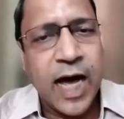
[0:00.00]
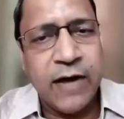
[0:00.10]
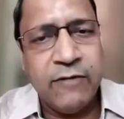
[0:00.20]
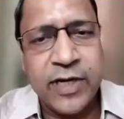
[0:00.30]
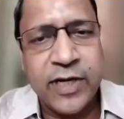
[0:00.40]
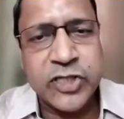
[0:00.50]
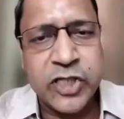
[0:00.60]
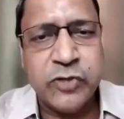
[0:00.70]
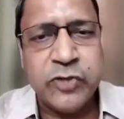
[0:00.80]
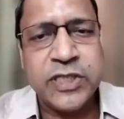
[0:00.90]
I will
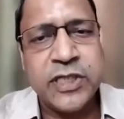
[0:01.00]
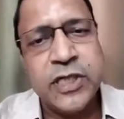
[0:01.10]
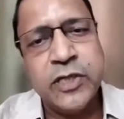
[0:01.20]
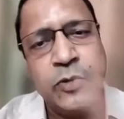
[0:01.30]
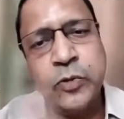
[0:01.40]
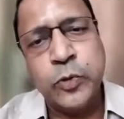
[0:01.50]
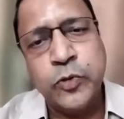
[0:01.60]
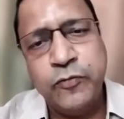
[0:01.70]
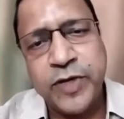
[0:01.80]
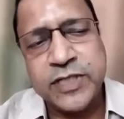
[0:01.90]
distinguish it into
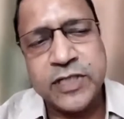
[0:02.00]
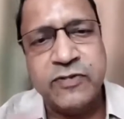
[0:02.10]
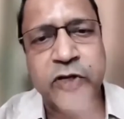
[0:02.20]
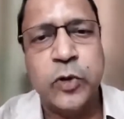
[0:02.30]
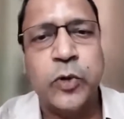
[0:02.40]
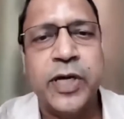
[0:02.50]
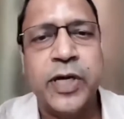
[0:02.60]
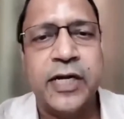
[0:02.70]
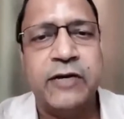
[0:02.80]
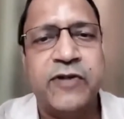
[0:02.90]
2 phases when you're
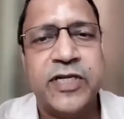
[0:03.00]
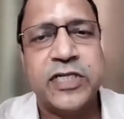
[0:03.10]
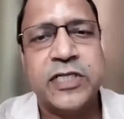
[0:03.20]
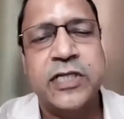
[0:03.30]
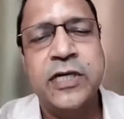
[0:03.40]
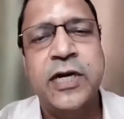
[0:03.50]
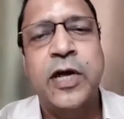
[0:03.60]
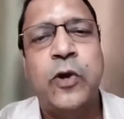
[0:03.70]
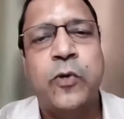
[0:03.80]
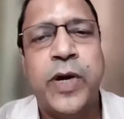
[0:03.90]
looking at infrastructure.
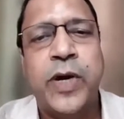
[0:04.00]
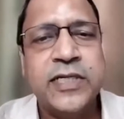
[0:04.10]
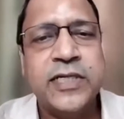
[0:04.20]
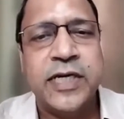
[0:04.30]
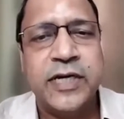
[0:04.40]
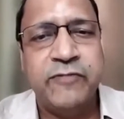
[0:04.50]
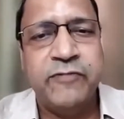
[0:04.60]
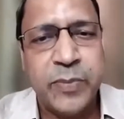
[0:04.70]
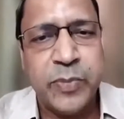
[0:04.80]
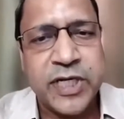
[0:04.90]
One is the
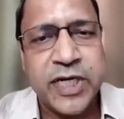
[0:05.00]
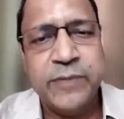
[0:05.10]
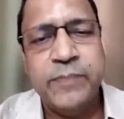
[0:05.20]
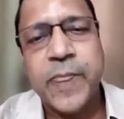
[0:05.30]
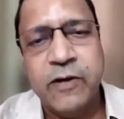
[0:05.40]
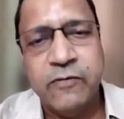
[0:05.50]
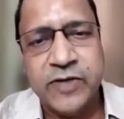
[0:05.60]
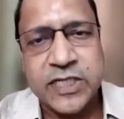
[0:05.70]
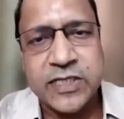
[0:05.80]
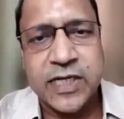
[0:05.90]
greenfield project,
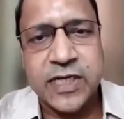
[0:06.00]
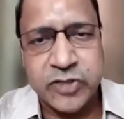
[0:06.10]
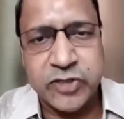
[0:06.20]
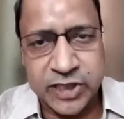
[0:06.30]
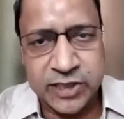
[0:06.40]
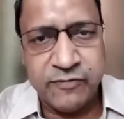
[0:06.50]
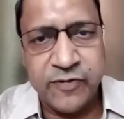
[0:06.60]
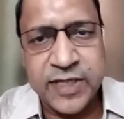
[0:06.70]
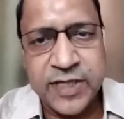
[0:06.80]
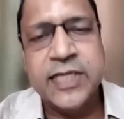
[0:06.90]
which is the construction
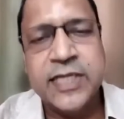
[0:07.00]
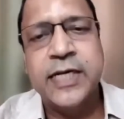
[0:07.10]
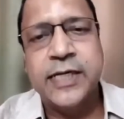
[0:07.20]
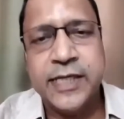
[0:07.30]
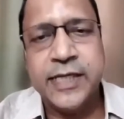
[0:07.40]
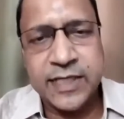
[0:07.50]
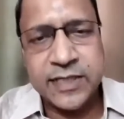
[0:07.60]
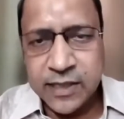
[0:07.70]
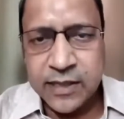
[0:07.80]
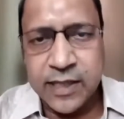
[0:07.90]
phase.
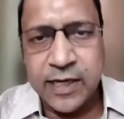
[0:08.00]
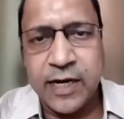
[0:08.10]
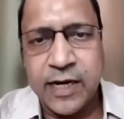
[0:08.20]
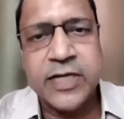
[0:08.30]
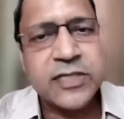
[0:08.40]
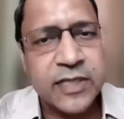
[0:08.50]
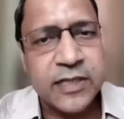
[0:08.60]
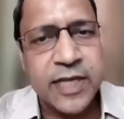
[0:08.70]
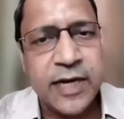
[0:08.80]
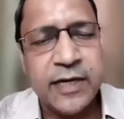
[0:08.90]
Yes, there are risks
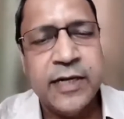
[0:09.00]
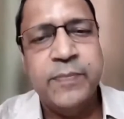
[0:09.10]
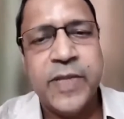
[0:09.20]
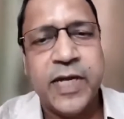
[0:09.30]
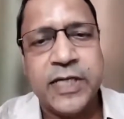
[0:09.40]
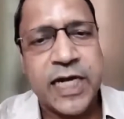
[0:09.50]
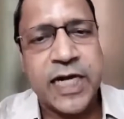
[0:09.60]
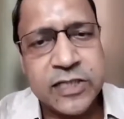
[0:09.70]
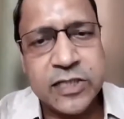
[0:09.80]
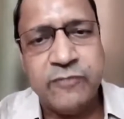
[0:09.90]
in that. There are
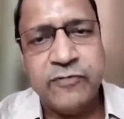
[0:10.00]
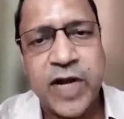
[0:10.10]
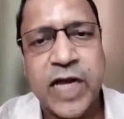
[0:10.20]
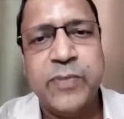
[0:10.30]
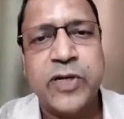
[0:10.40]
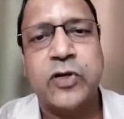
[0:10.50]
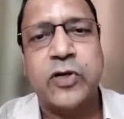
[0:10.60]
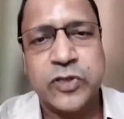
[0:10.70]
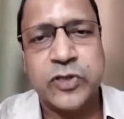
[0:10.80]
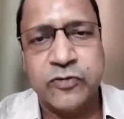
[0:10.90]
chances of time and
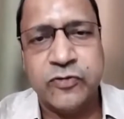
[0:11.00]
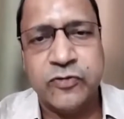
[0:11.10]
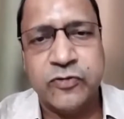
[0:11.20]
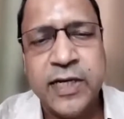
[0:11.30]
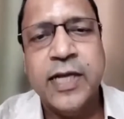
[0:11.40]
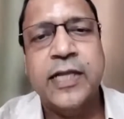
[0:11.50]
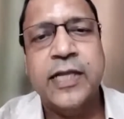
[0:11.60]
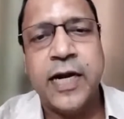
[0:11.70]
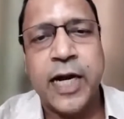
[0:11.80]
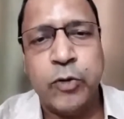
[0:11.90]
cost overrun.
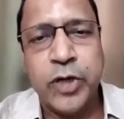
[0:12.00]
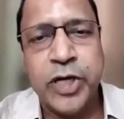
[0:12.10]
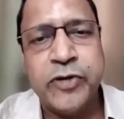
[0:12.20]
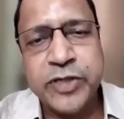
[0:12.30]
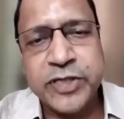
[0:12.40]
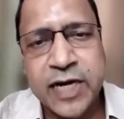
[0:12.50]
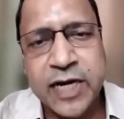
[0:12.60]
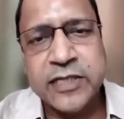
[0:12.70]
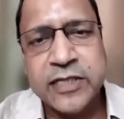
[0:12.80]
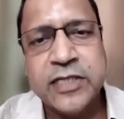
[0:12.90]
There are regulatory
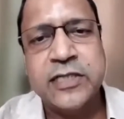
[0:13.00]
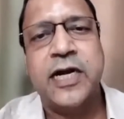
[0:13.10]
challenges.